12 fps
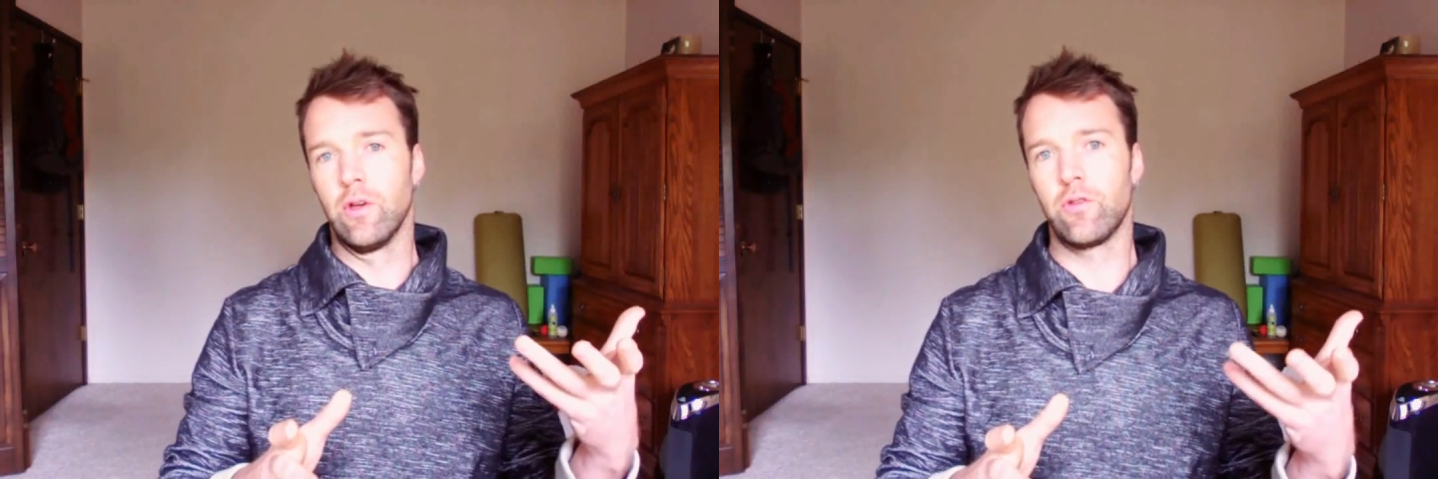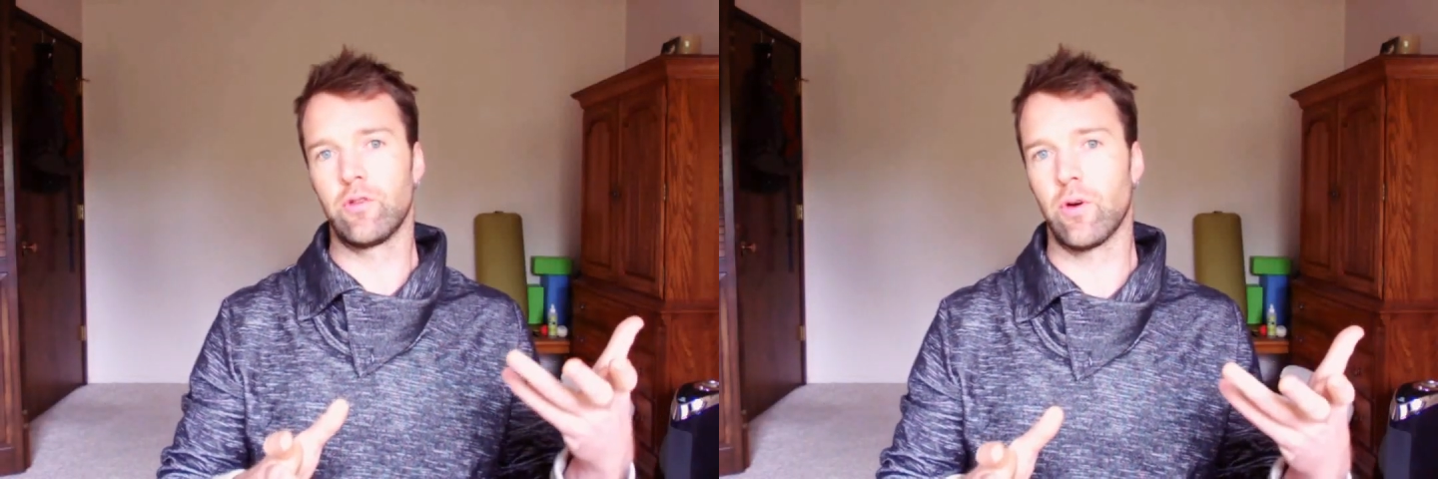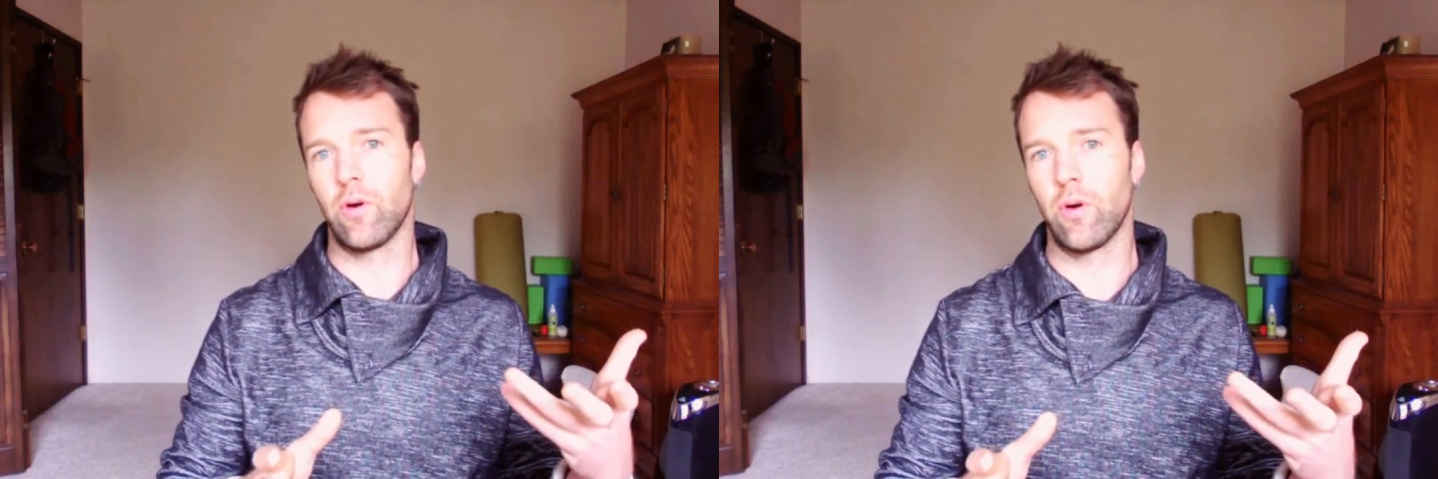
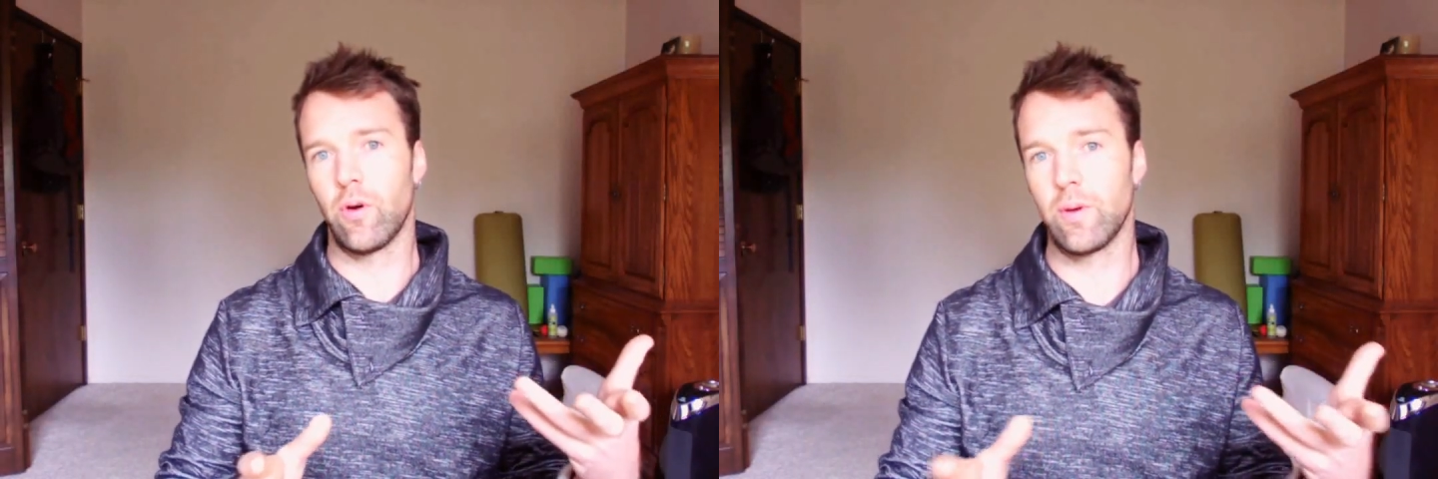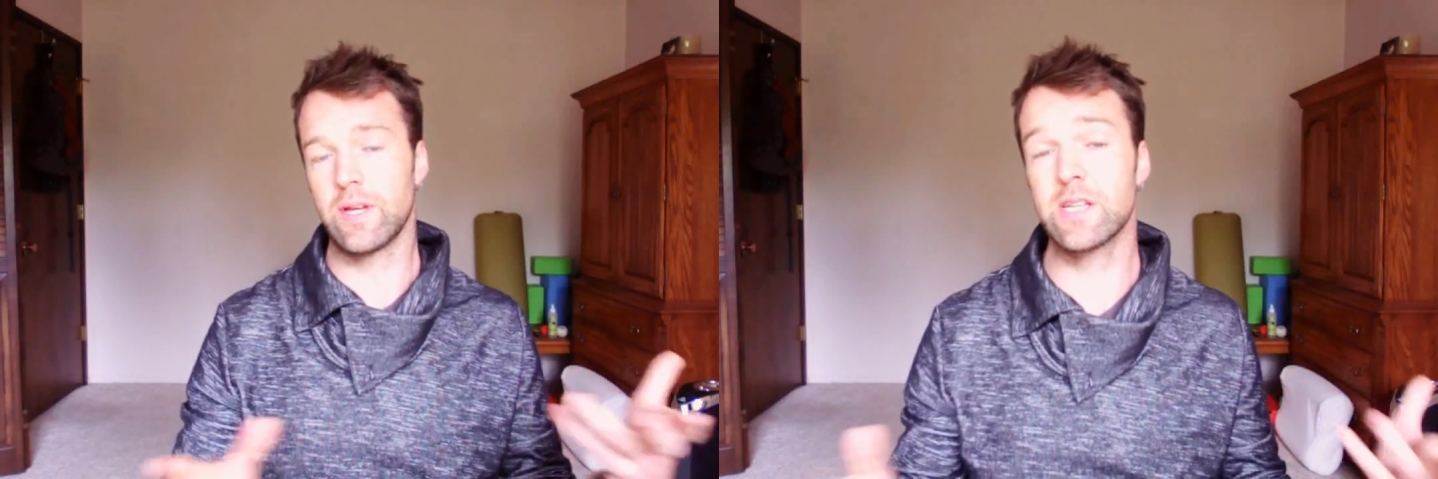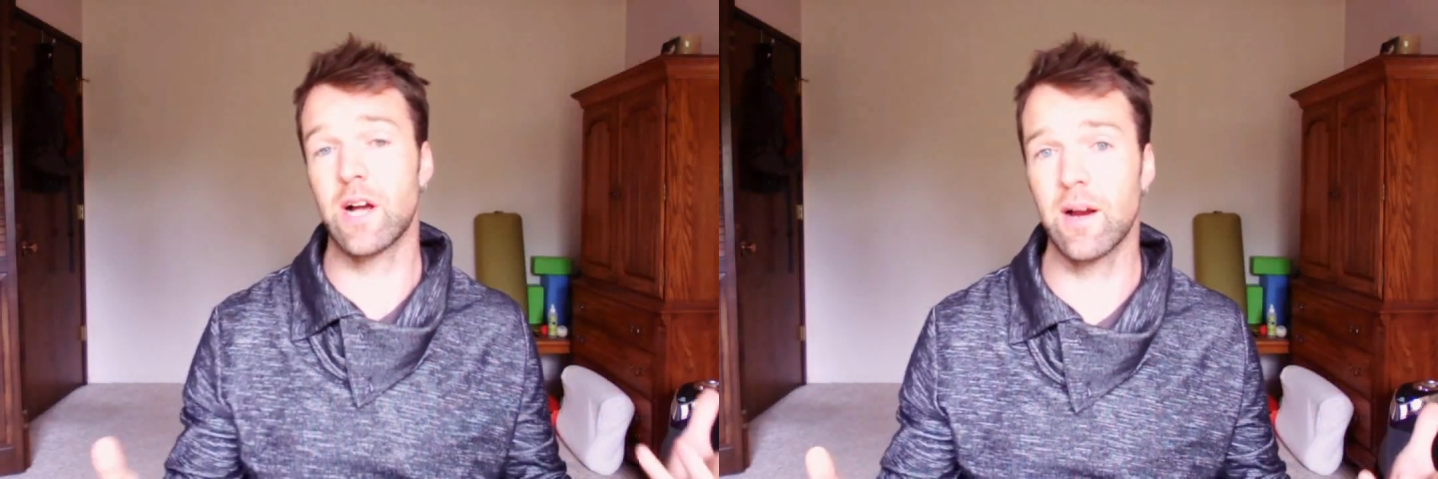So we
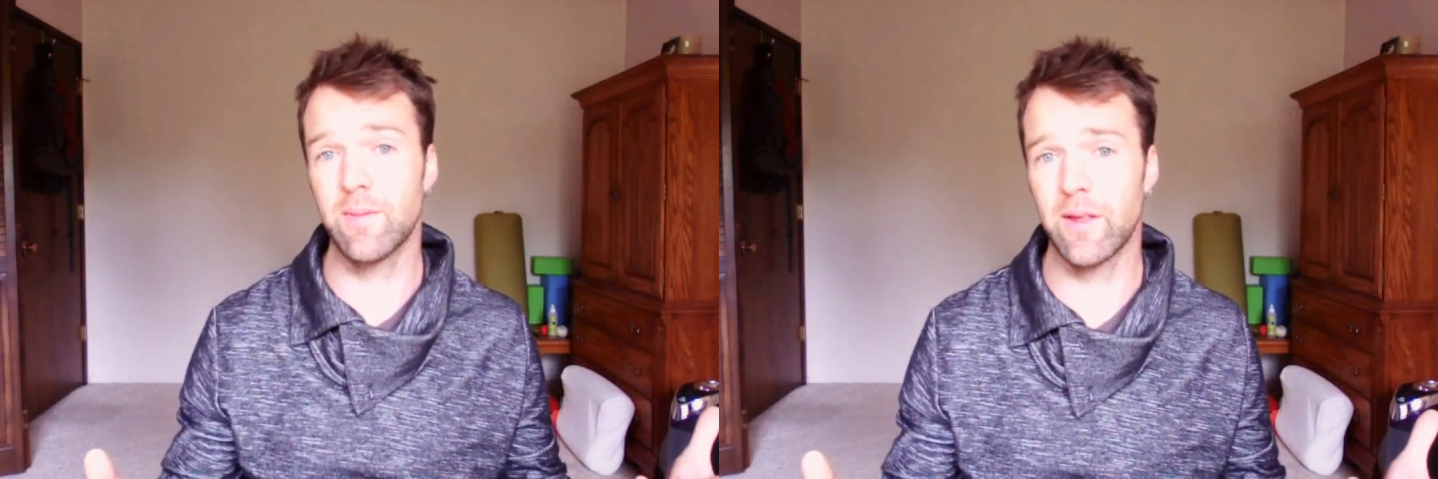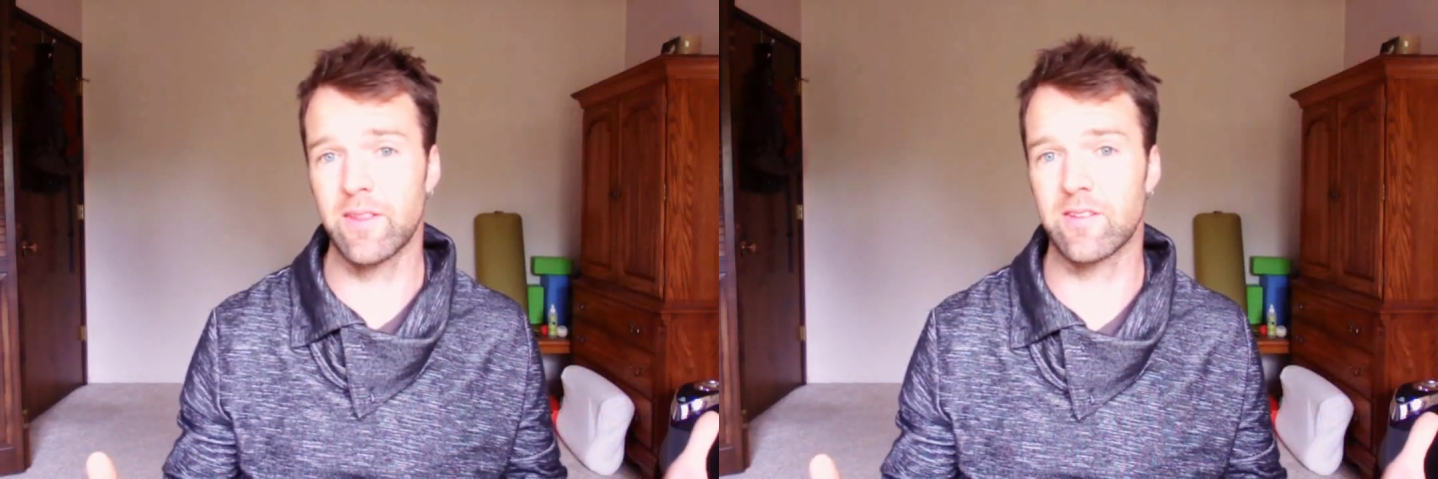can talk about